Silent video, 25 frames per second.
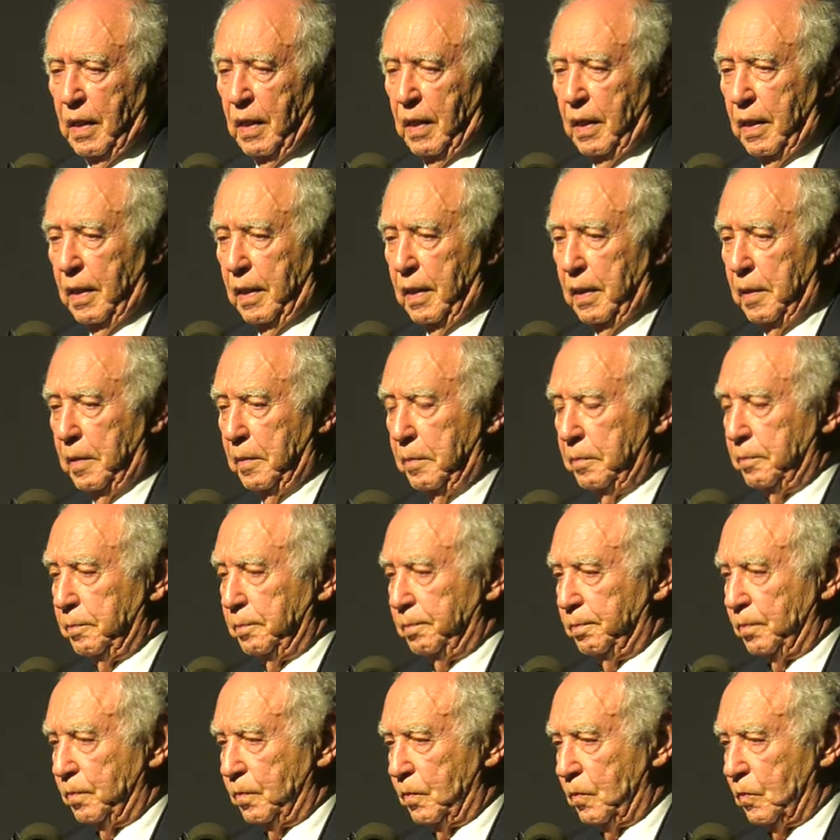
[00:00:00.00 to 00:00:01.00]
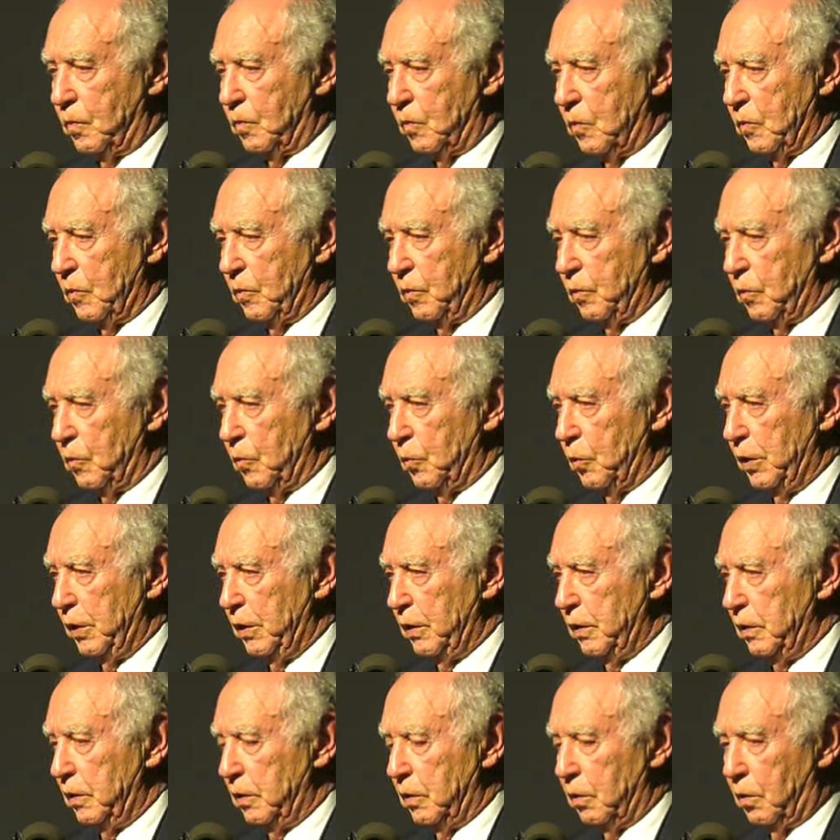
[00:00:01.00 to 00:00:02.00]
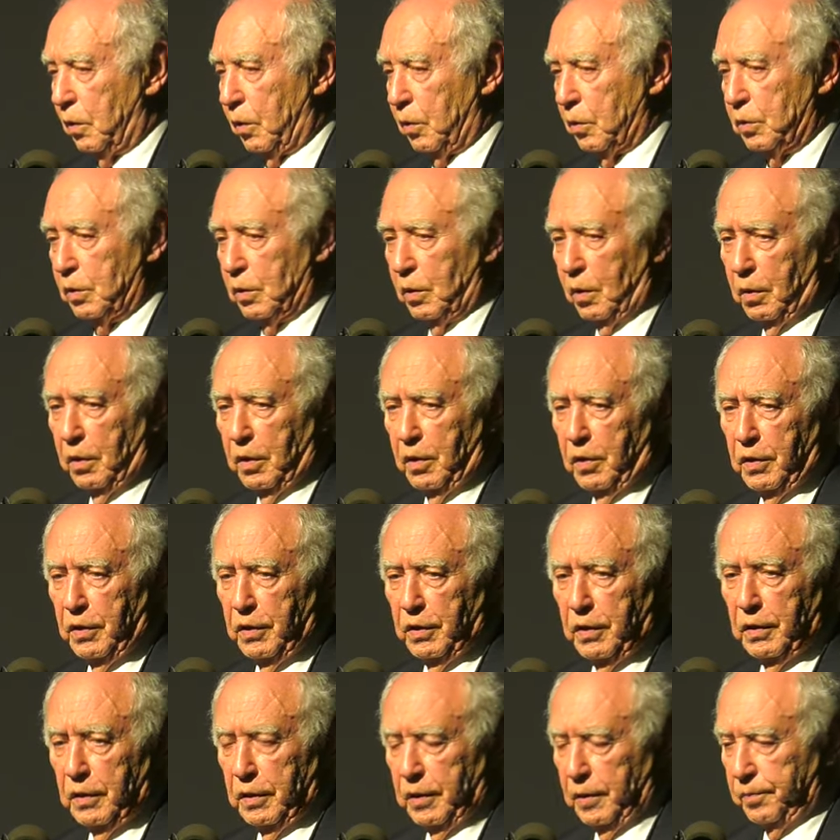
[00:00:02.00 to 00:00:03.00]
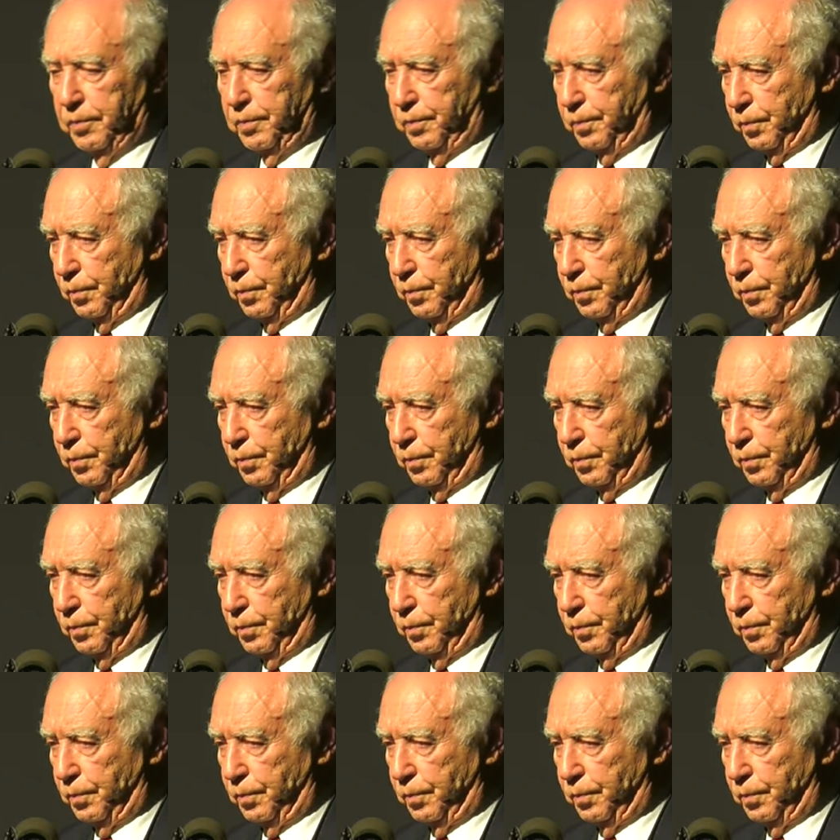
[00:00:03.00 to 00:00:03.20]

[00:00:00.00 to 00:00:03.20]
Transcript: Um, we also learned